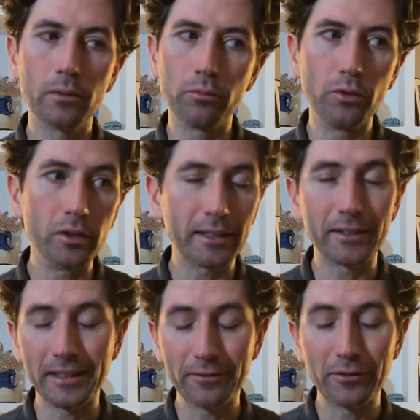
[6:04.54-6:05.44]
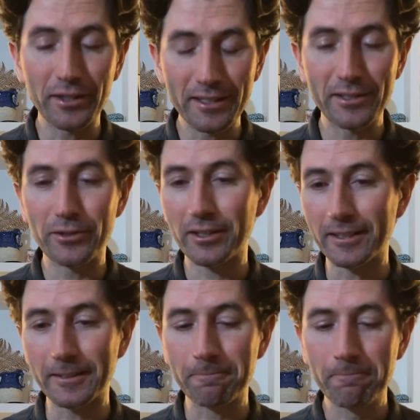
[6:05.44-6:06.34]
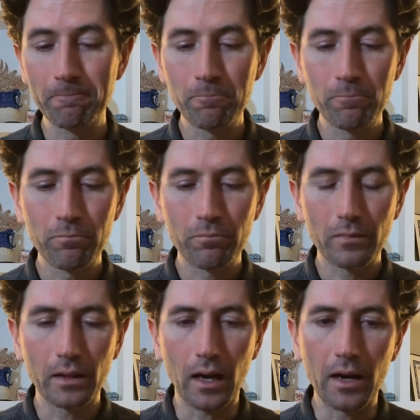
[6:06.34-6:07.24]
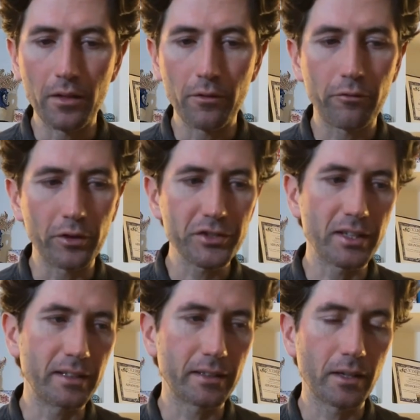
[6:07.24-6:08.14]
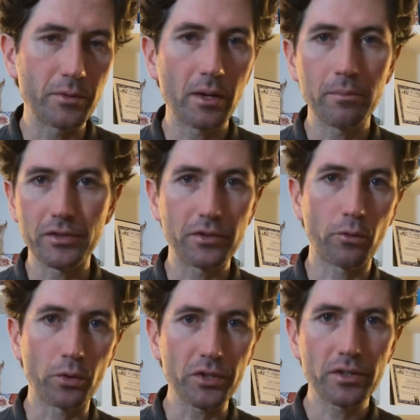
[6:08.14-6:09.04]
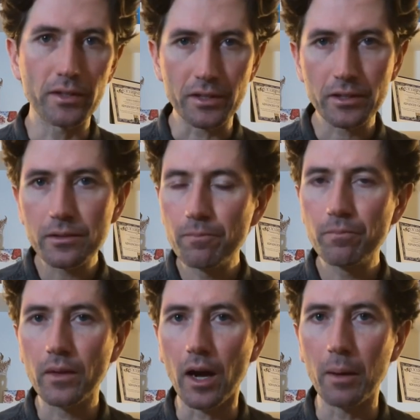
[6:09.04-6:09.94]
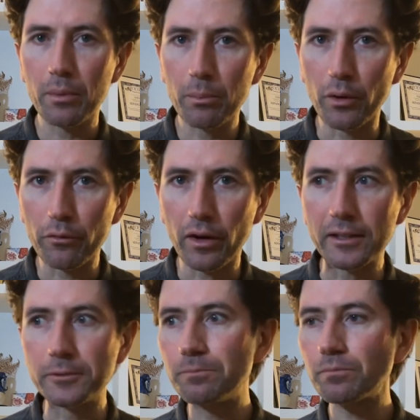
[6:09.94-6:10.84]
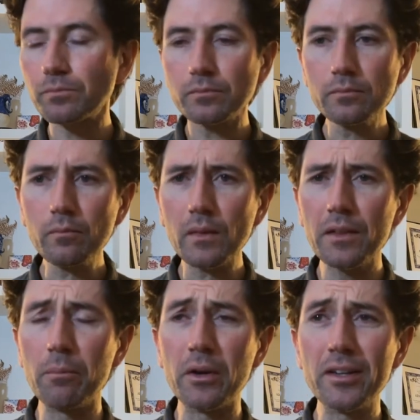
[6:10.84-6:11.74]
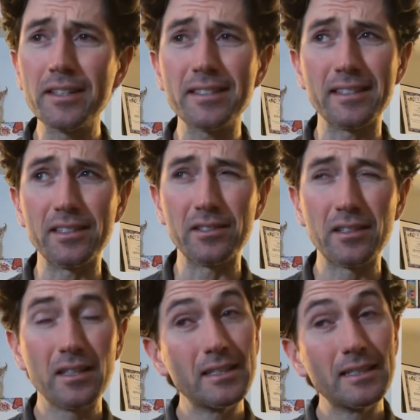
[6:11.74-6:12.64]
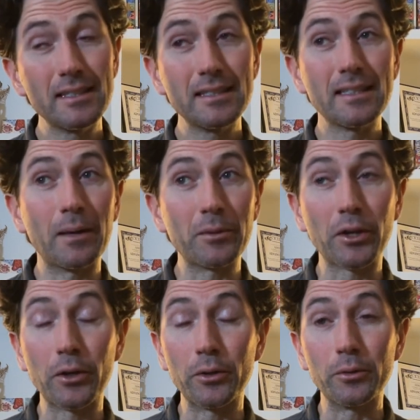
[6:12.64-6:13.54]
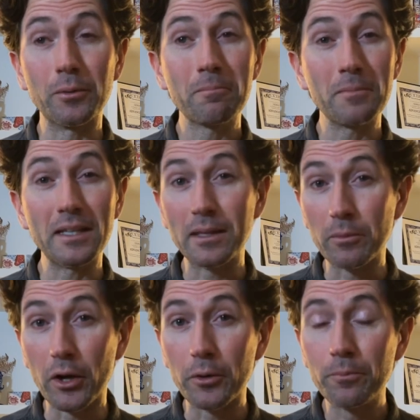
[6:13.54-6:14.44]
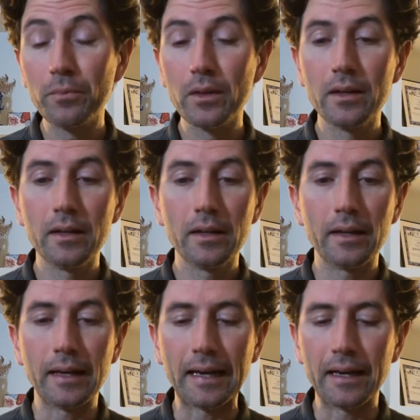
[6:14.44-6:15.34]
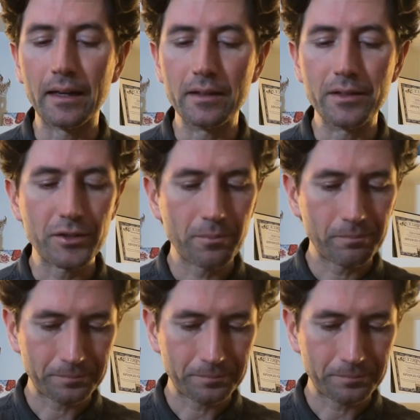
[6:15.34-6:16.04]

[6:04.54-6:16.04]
Really clean, very easy drinking. The first thing that comes up is, of course, this hop profile. The bitterness is, I'm gonna go medium low, and